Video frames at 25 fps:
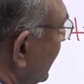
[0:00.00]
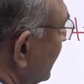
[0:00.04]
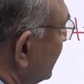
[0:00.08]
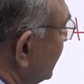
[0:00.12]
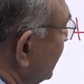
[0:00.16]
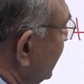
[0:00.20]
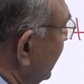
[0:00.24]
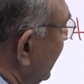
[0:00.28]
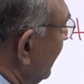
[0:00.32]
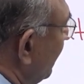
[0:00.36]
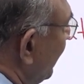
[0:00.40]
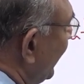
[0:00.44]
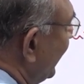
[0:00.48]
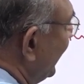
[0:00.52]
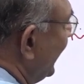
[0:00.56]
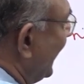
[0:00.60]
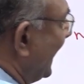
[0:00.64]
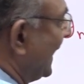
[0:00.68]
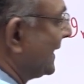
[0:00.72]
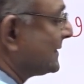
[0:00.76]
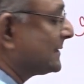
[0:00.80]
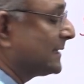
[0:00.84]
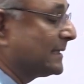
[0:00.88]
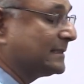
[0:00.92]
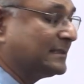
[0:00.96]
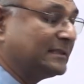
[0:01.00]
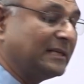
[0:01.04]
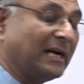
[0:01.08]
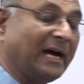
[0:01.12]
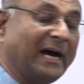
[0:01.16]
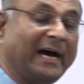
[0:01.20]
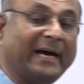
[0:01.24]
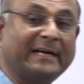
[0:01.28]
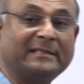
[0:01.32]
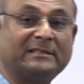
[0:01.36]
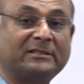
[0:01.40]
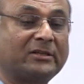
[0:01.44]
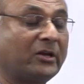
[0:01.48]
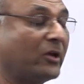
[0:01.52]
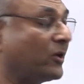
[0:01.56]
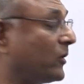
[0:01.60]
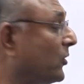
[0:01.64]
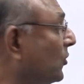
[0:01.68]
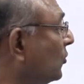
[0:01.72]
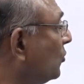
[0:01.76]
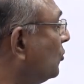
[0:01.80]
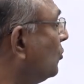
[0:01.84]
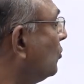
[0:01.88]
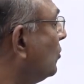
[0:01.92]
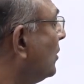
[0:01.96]
C1 has a charge
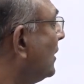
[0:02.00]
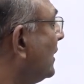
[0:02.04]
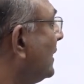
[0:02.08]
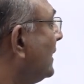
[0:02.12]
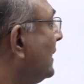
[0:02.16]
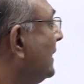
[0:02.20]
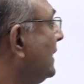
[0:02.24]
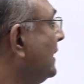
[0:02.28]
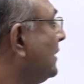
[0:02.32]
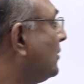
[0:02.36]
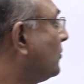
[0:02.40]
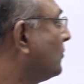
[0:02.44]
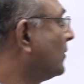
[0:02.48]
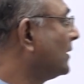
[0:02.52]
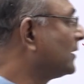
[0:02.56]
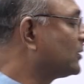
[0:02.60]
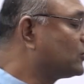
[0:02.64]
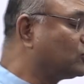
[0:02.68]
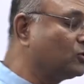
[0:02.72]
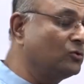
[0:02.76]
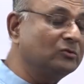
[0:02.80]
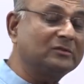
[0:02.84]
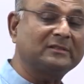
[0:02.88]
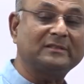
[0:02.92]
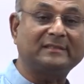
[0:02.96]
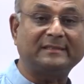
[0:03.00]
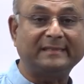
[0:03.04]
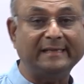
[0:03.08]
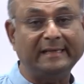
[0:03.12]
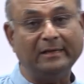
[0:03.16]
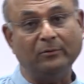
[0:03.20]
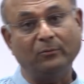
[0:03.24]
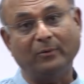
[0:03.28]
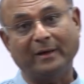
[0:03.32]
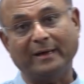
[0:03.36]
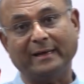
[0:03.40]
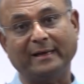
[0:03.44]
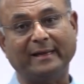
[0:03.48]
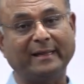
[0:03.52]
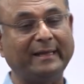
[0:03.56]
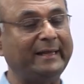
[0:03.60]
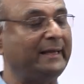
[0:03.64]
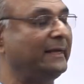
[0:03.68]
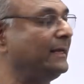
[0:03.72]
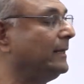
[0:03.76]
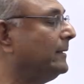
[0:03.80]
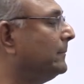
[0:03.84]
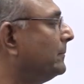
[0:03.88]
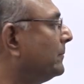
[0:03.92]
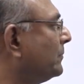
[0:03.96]
Q equal to
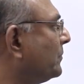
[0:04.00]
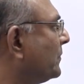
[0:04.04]
C1E.